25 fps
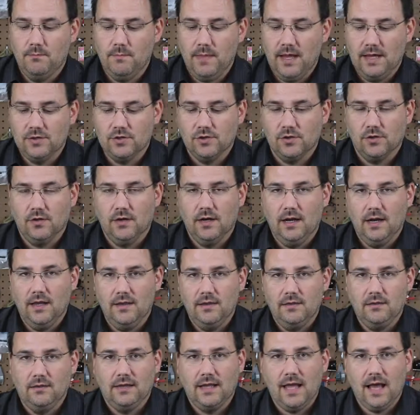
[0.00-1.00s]
measure
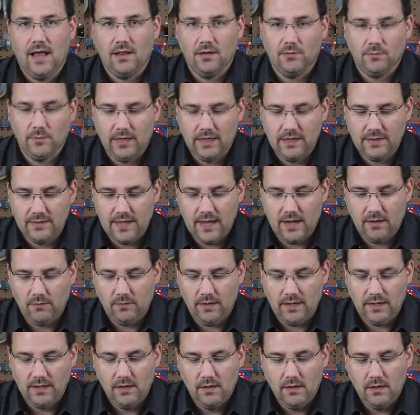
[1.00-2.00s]
and calibrate it that
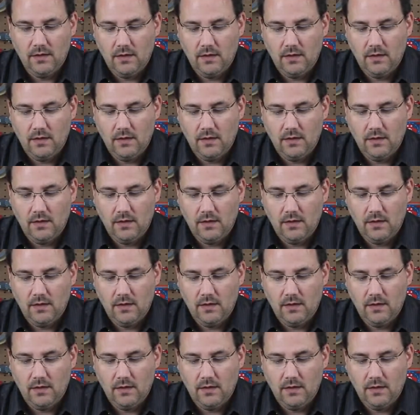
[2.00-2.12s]
way.